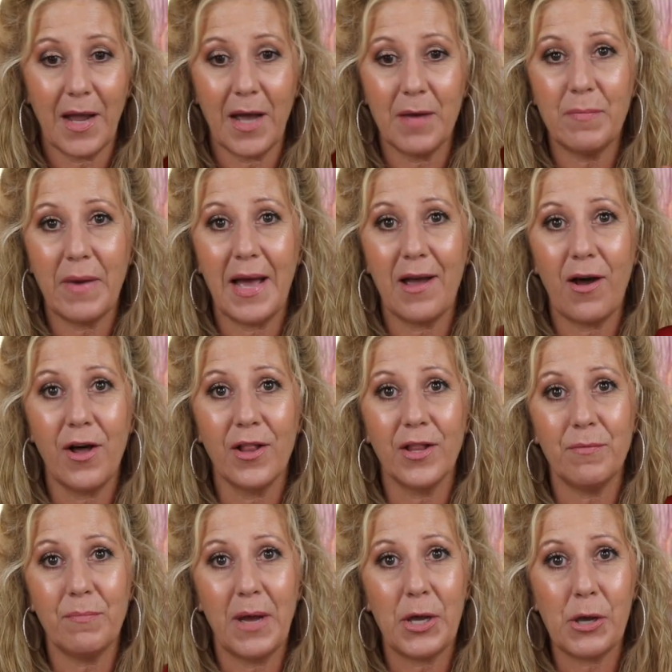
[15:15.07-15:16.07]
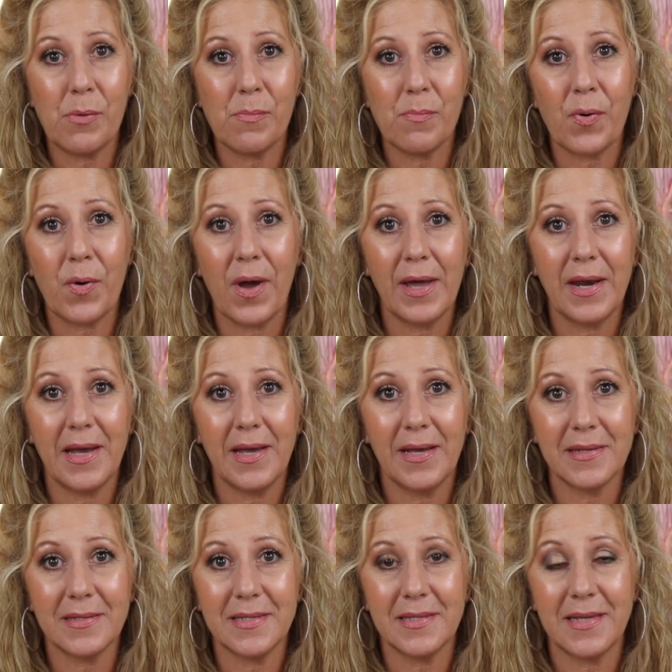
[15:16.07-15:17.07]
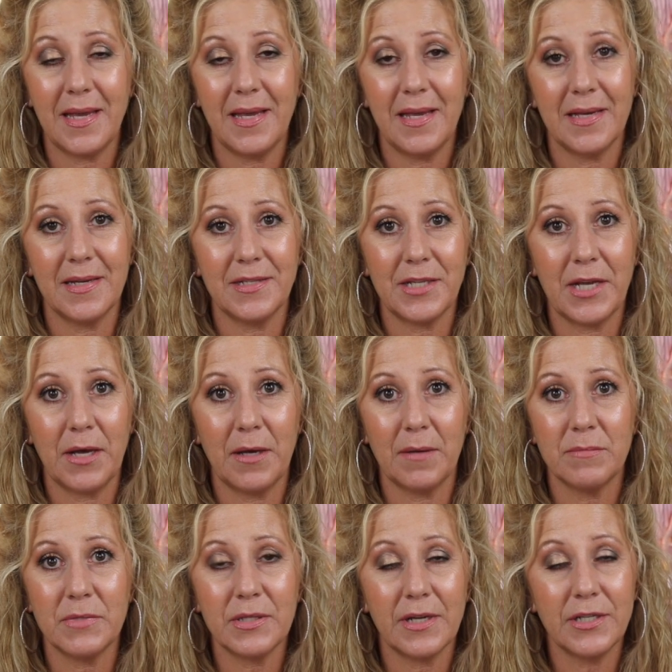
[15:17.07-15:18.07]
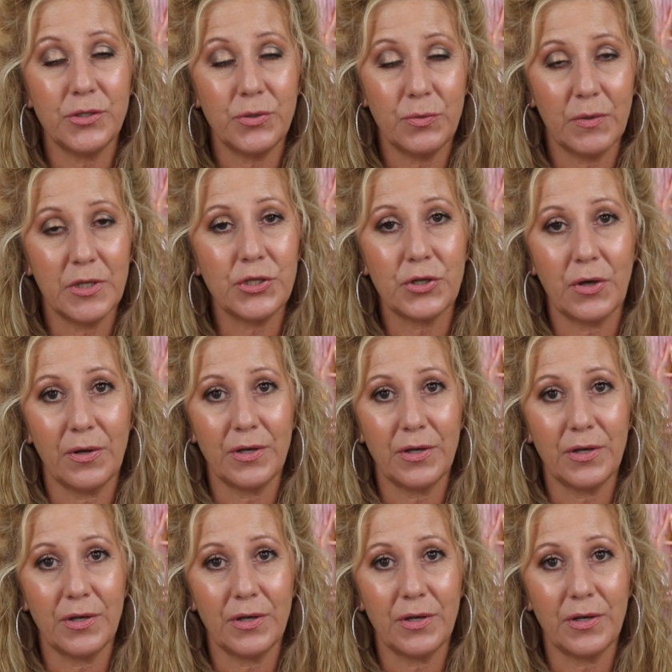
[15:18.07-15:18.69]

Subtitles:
I buy all of my own products, and so I do want you